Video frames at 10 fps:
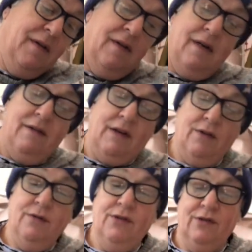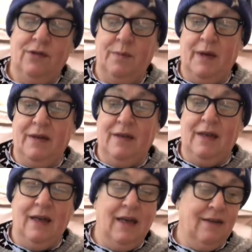I've had all sorts of birds
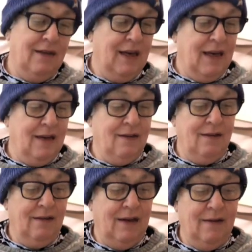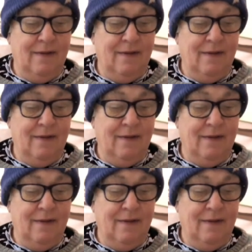in here today, I tell you.